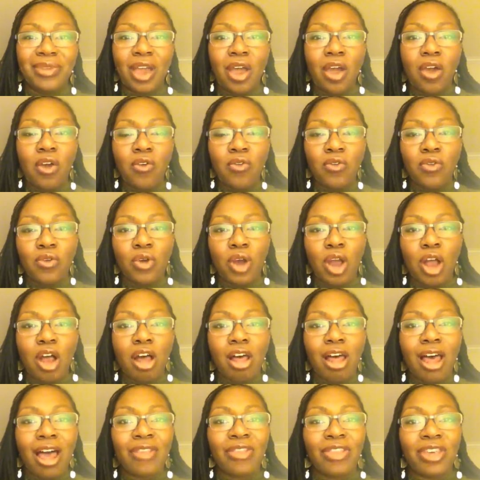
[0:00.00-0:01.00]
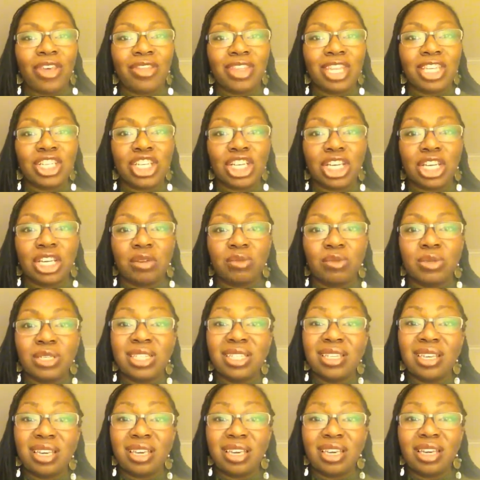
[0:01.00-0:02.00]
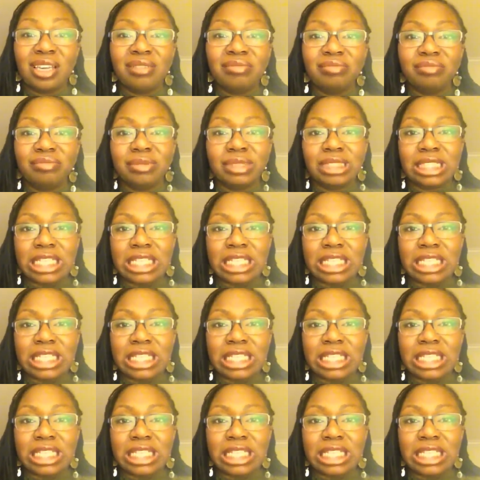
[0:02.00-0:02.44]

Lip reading: overall, I thought the chicken was good.